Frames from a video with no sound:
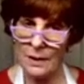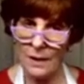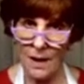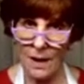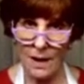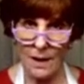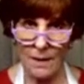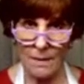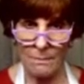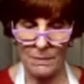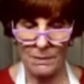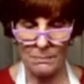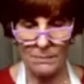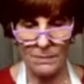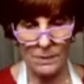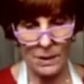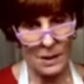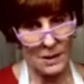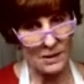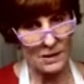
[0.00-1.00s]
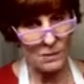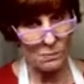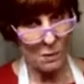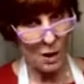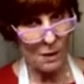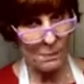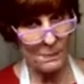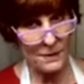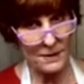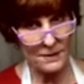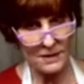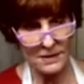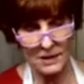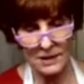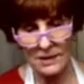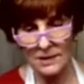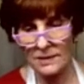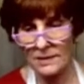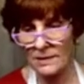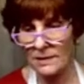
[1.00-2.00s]
Um, I'm a small
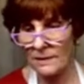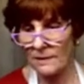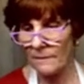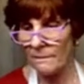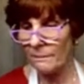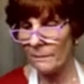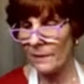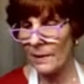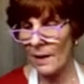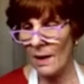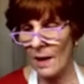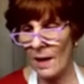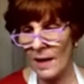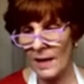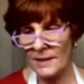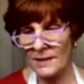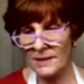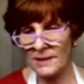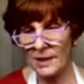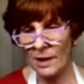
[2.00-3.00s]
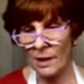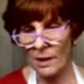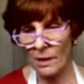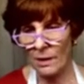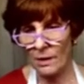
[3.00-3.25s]
business. I sell